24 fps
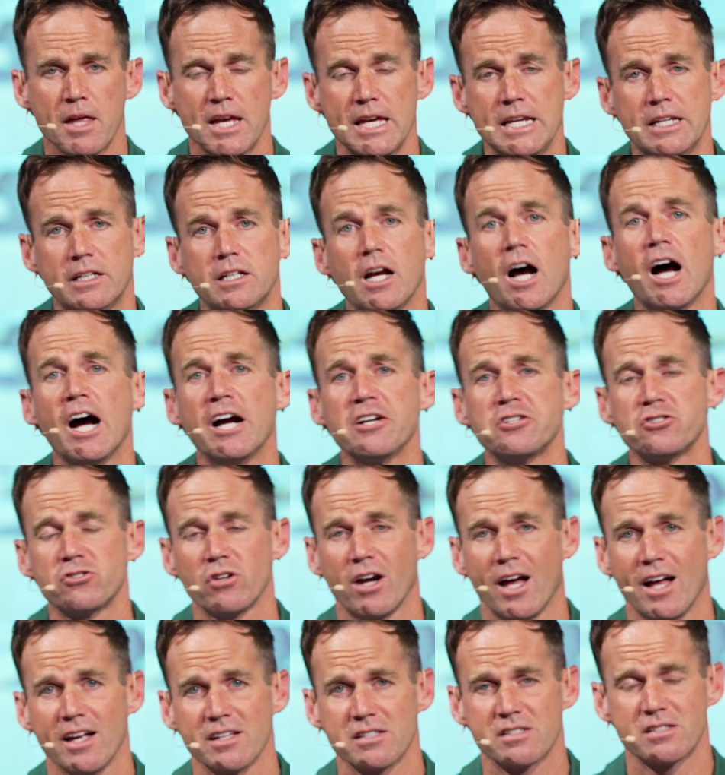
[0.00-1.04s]
In
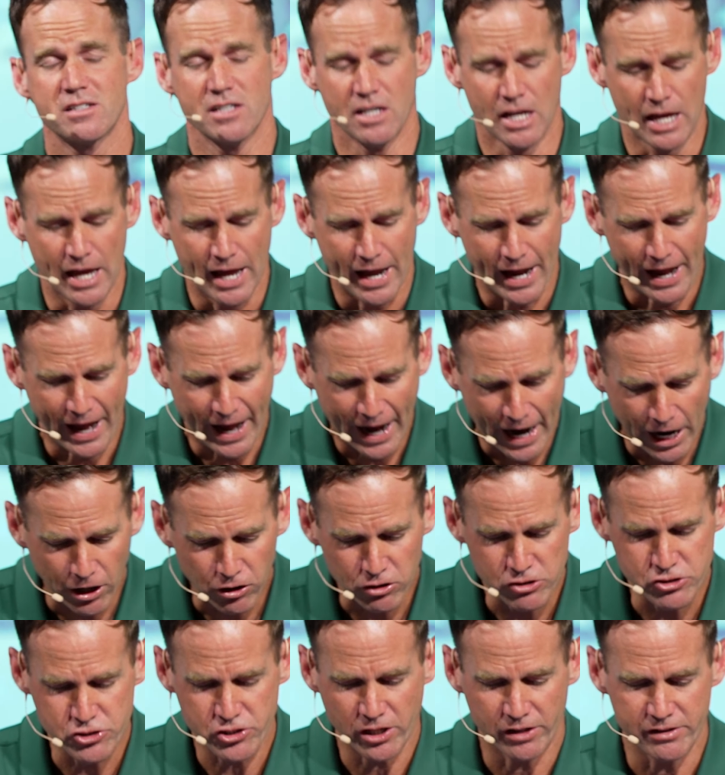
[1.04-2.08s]
contrast,
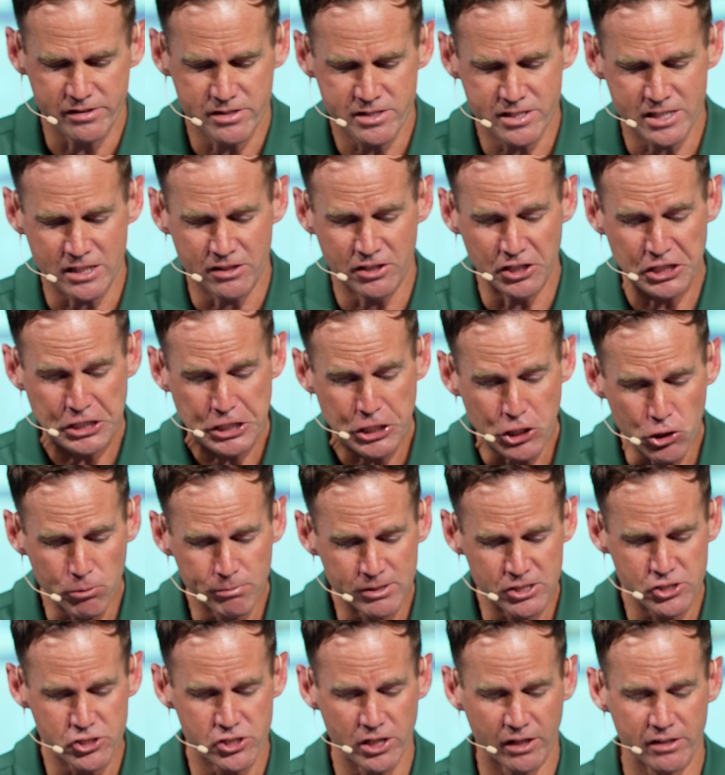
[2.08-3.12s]
our jealousy, the
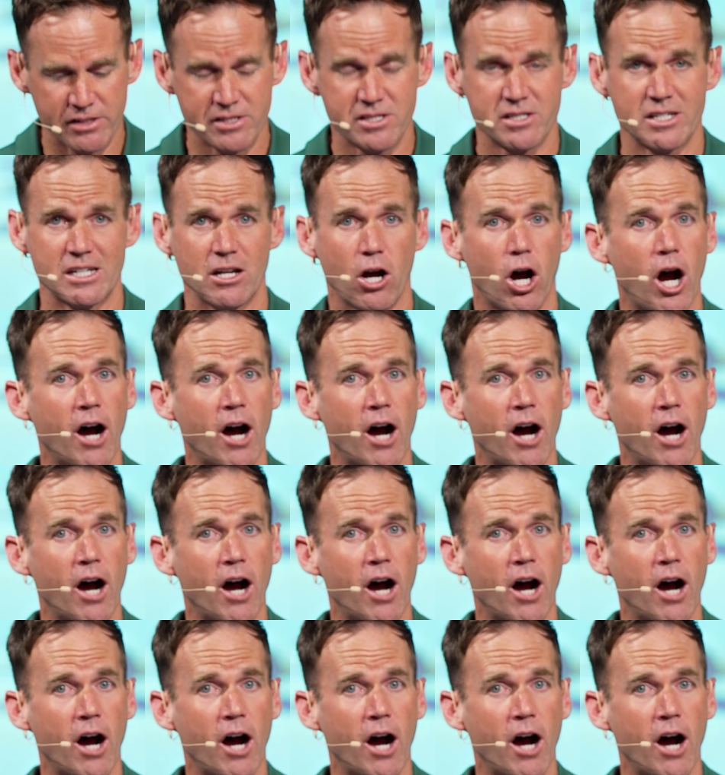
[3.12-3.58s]
human jealousy,